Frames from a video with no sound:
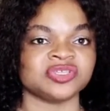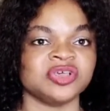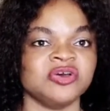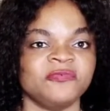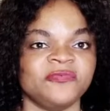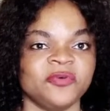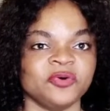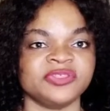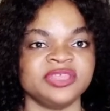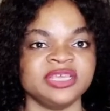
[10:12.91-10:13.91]
this boy
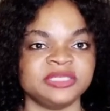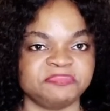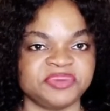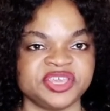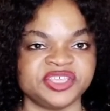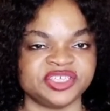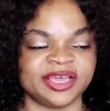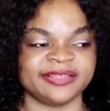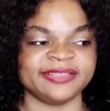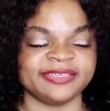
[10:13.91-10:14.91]
for not give him
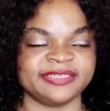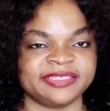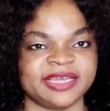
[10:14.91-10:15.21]
RIP.